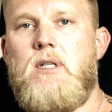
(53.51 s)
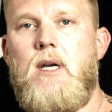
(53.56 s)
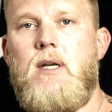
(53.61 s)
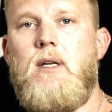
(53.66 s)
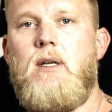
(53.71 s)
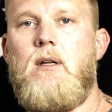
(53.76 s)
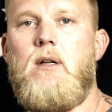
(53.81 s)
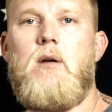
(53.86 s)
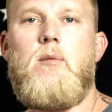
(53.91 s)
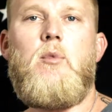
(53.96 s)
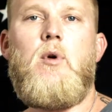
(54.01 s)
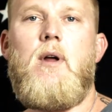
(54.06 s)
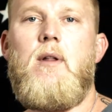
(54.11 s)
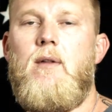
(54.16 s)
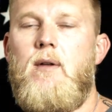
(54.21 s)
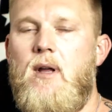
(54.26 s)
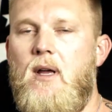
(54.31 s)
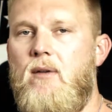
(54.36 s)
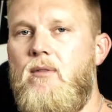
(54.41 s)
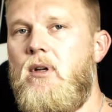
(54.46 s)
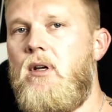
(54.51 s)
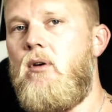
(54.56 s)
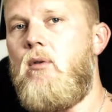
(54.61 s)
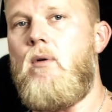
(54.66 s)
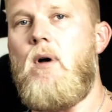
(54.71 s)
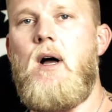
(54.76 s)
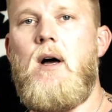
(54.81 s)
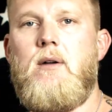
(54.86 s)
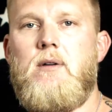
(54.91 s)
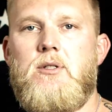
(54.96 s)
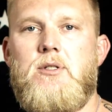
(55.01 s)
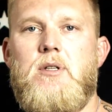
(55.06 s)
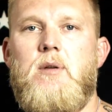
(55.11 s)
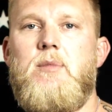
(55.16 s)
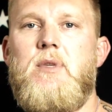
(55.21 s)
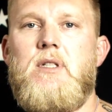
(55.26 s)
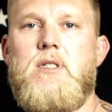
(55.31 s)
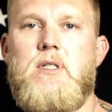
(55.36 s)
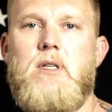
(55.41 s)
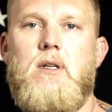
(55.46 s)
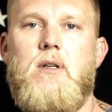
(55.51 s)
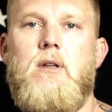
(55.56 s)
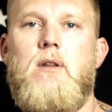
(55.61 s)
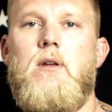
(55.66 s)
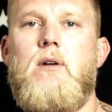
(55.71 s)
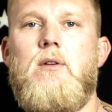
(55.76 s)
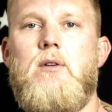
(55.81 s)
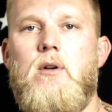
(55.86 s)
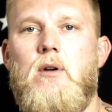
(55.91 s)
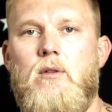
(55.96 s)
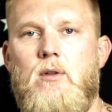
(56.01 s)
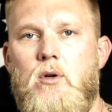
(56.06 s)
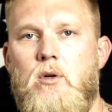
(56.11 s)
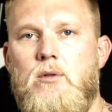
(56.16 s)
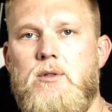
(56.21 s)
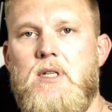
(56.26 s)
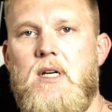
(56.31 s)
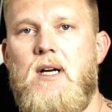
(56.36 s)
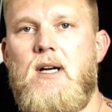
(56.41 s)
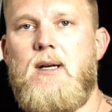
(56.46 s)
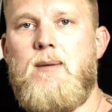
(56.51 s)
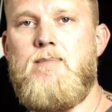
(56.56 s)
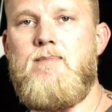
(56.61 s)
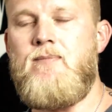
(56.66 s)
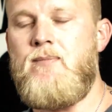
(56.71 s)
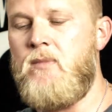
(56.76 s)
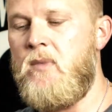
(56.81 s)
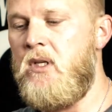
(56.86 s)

tightening it up rather than having a rod or something sticking in there during the whole time.